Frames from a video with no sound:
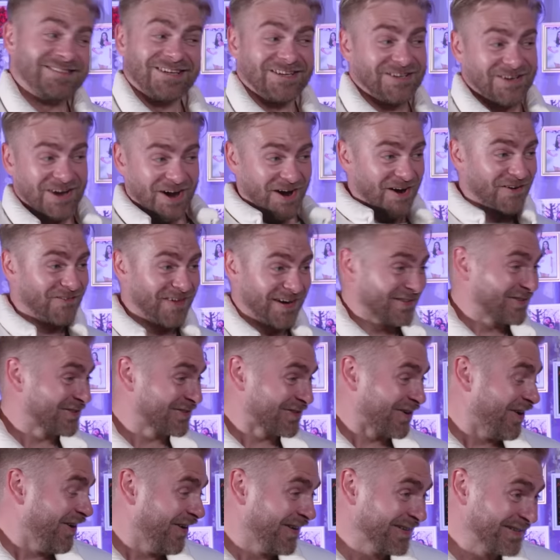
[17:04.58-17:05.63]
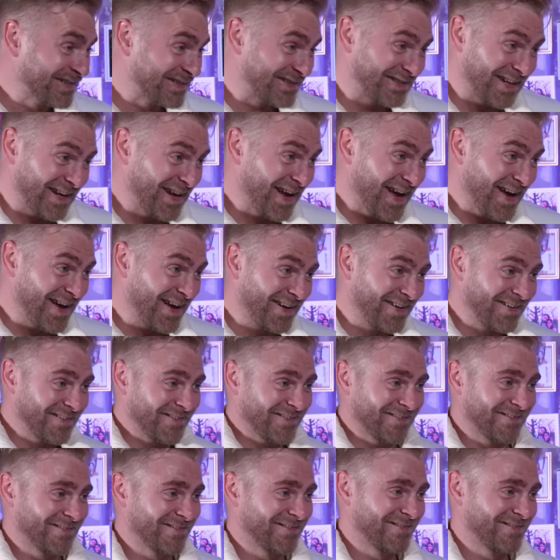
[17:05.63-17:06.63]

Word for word: I don't know. I just can't see it.